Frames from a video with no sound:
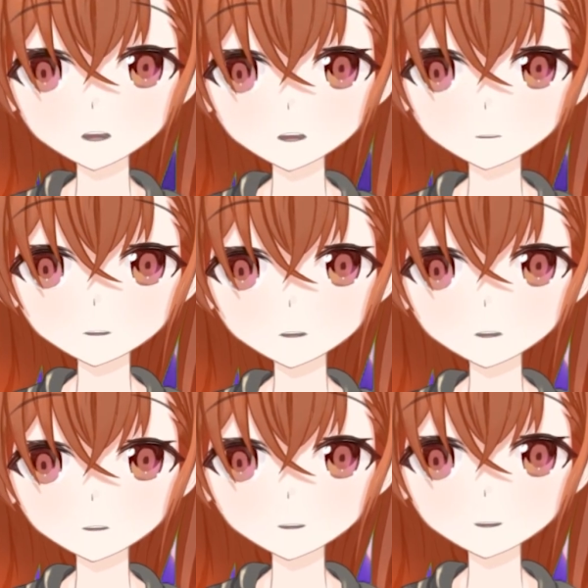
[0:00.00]
but this
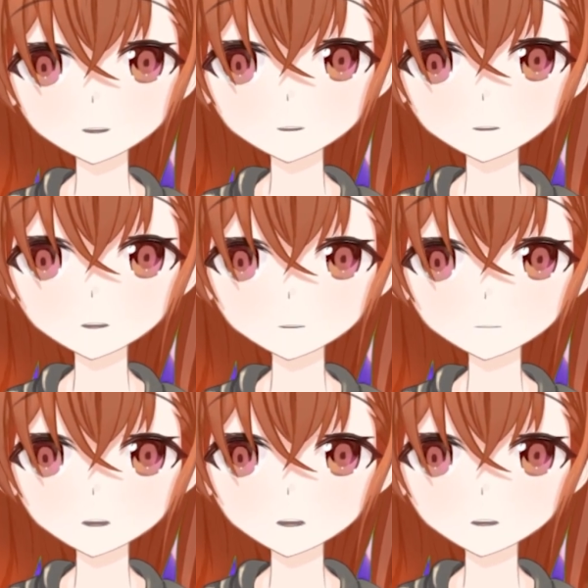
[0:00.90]
detail isn't
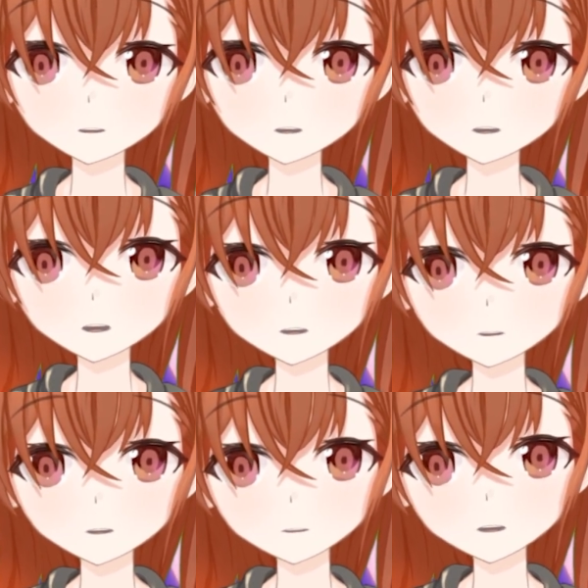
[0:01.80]
forgotten, it comes up
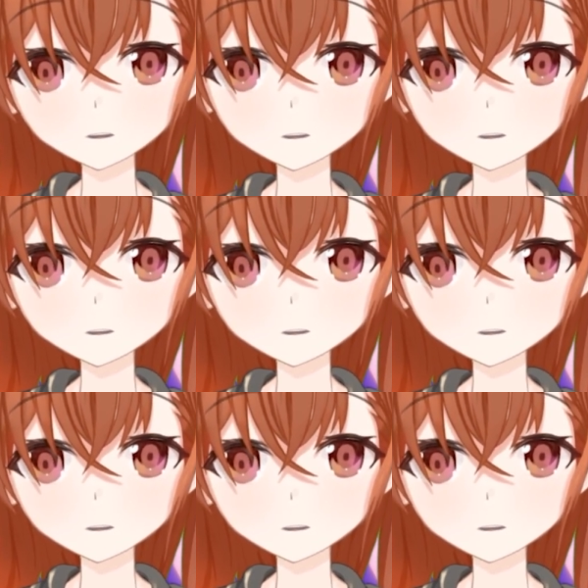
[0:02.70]
later.